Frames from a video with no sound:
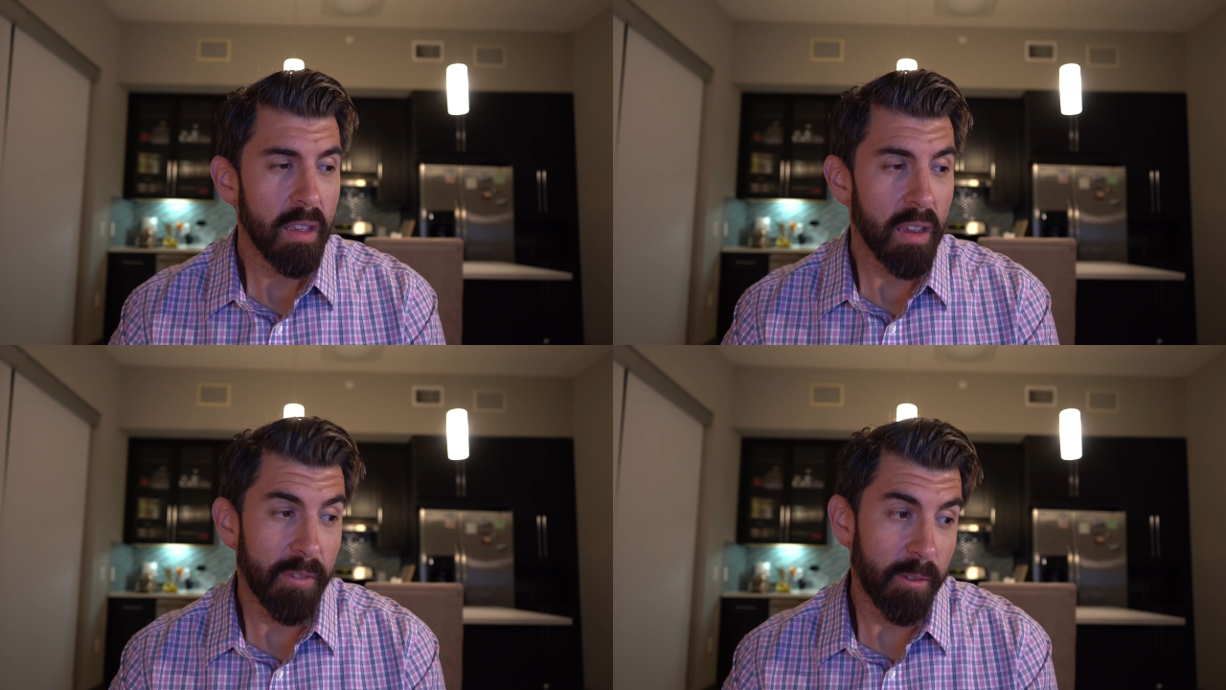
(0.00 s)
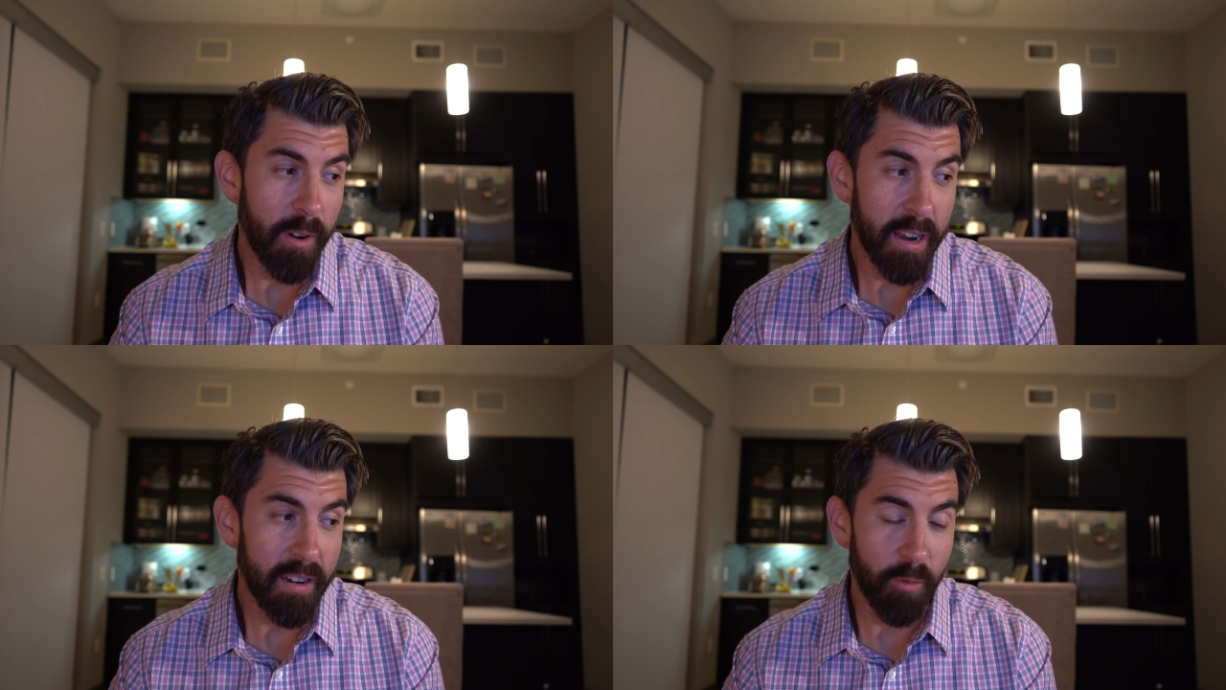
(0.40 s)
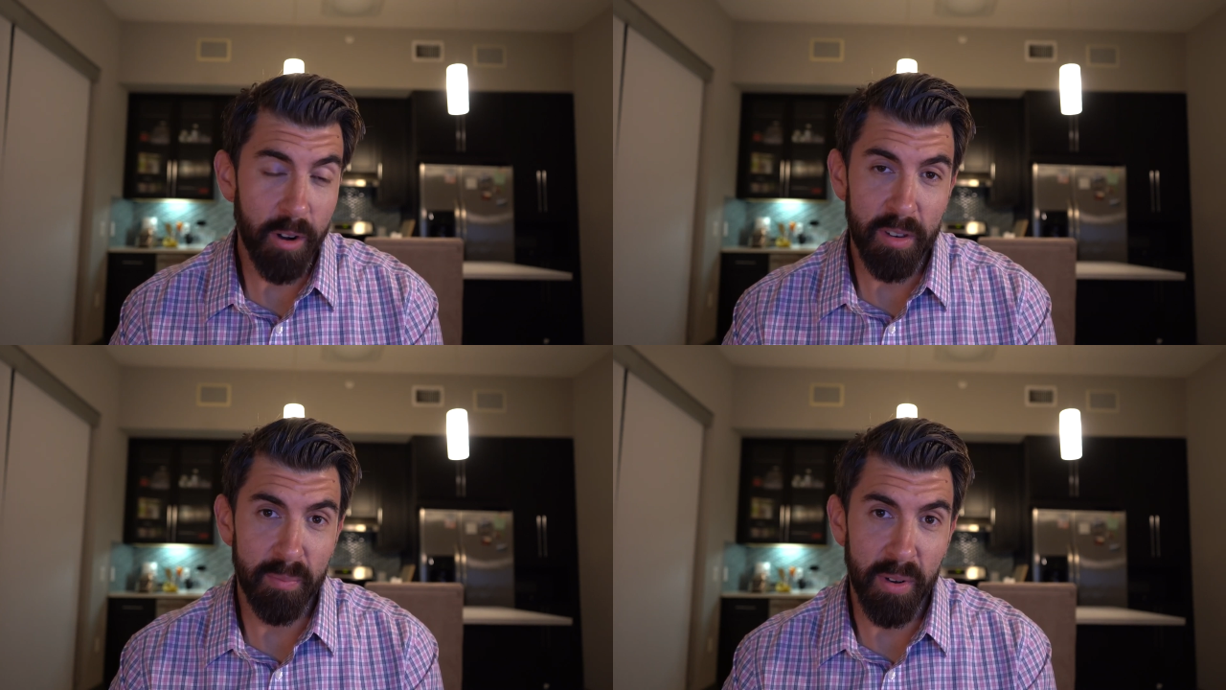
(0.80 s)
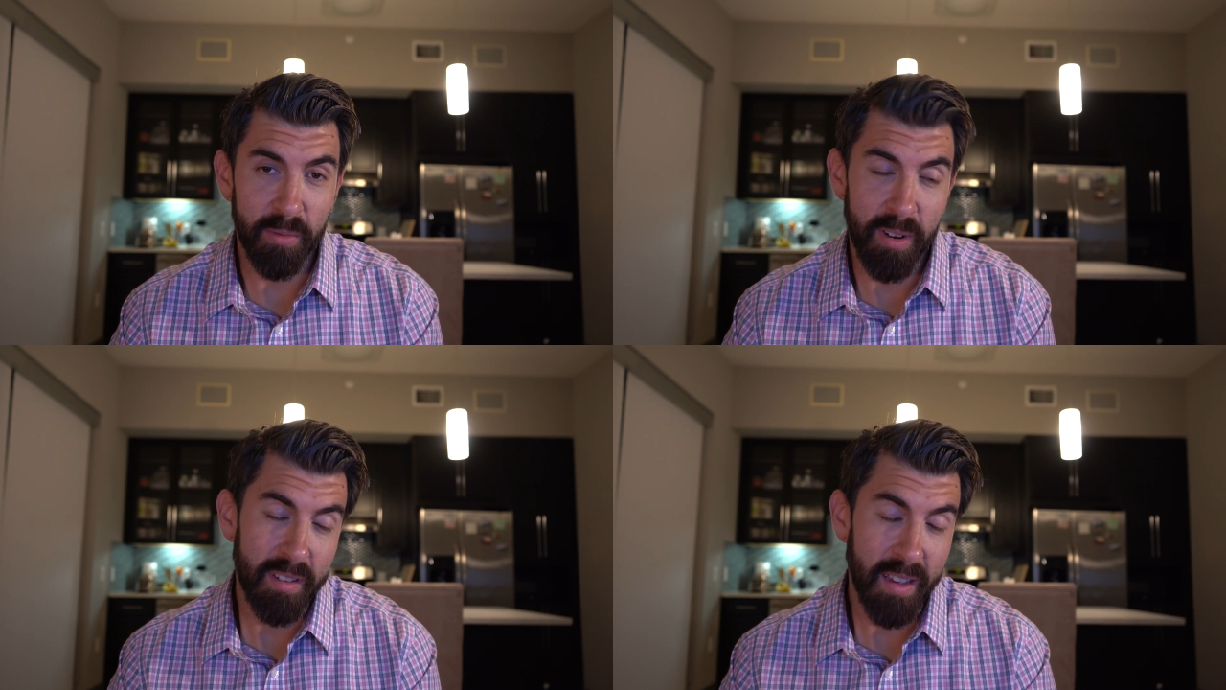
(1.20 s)
If you've read one of his books
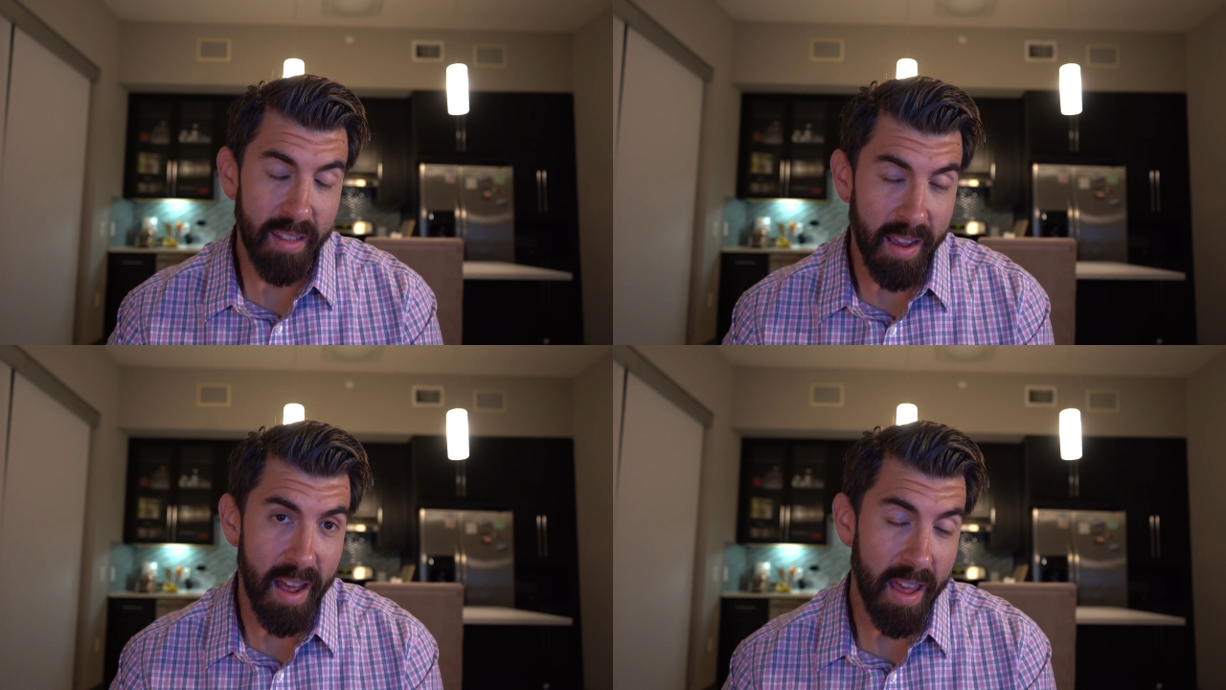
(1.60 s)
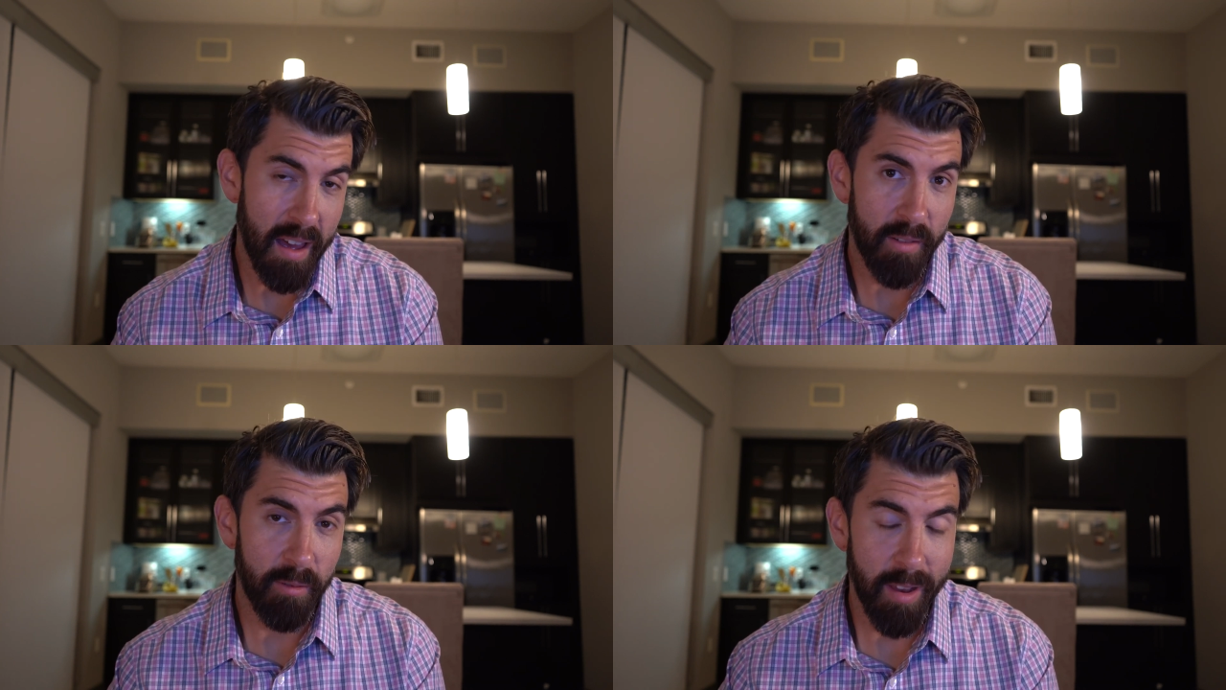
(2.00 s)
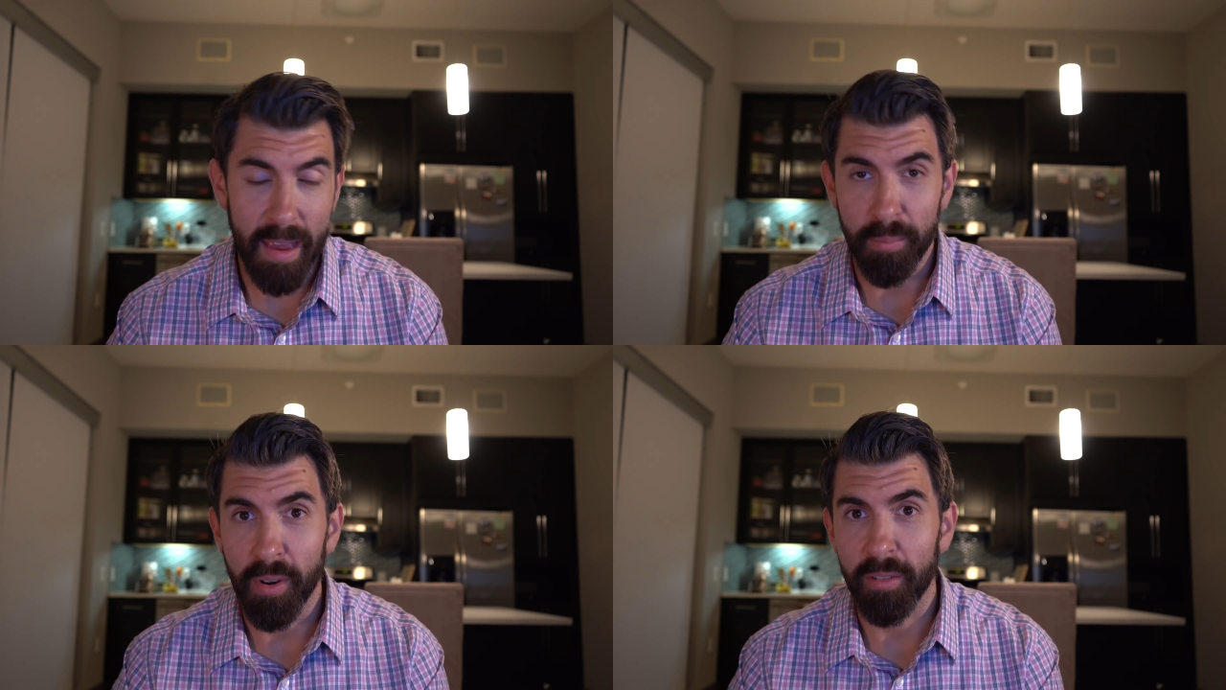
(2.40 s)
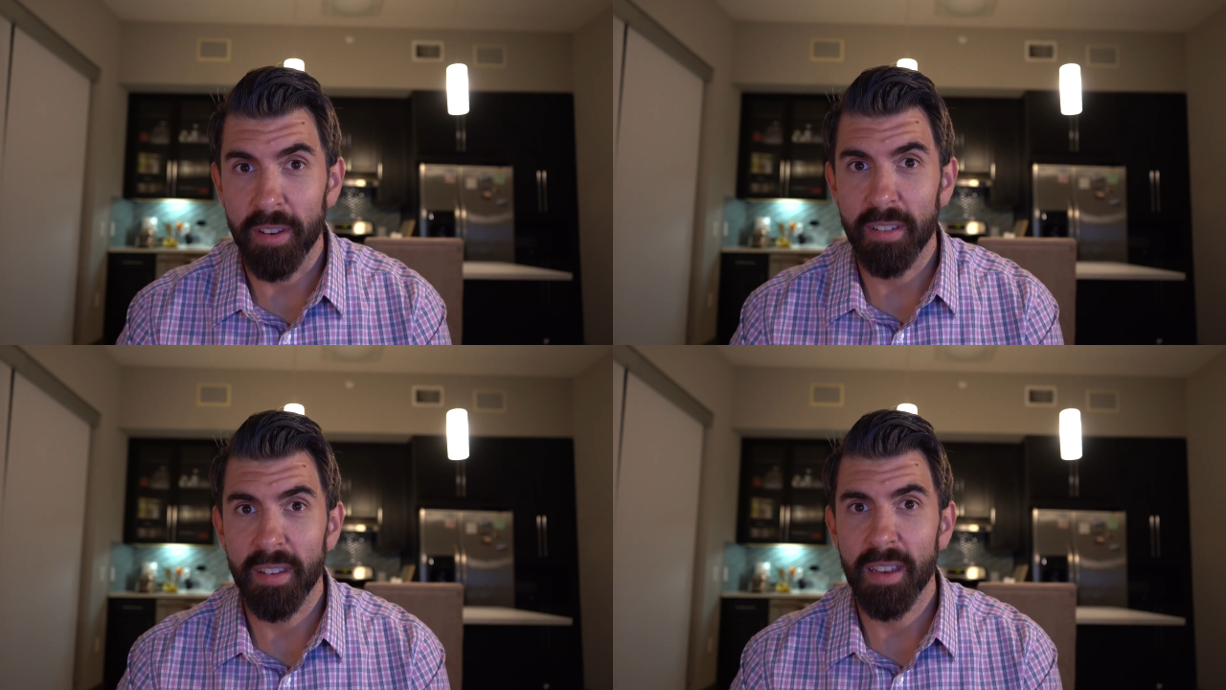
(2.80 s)
recently, like I have, I read that book
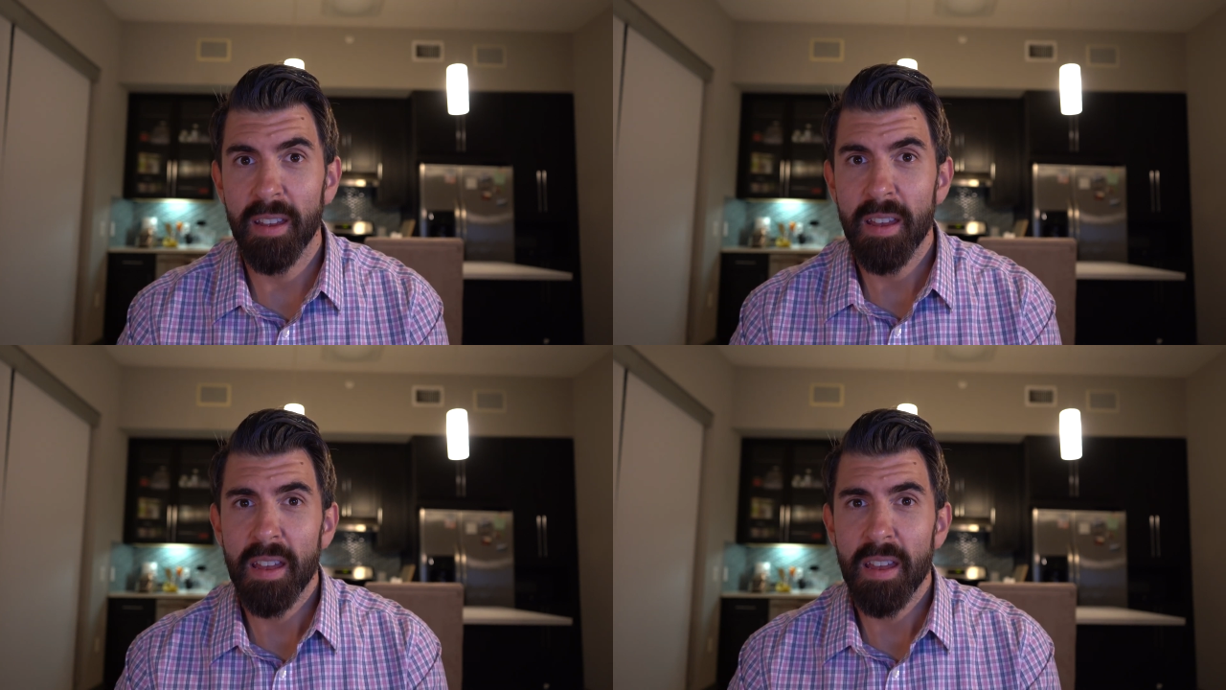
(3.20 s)
recently,